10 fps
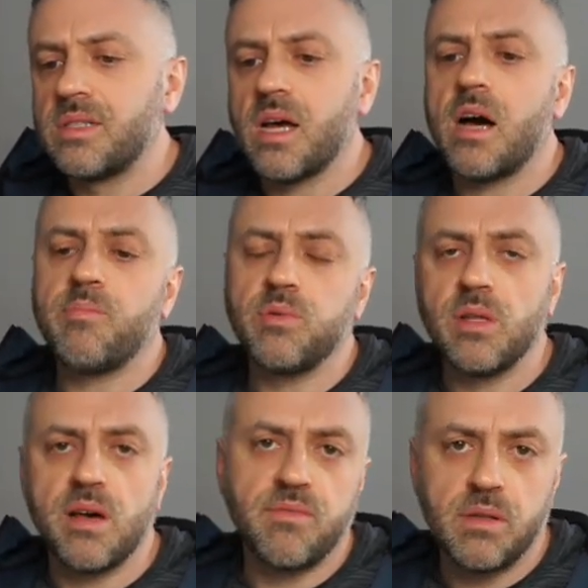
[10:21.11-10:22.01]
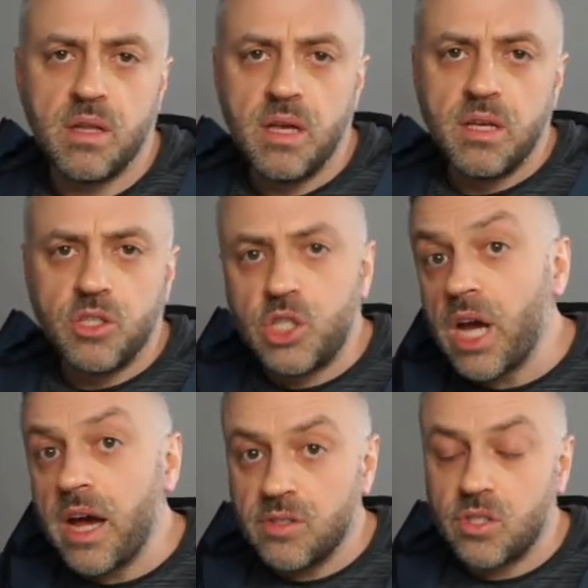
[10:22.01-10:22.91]
top level
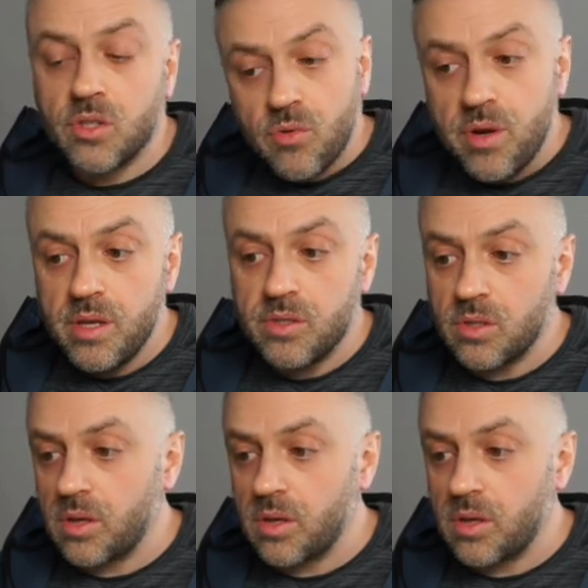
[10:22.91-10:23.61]
chat screens.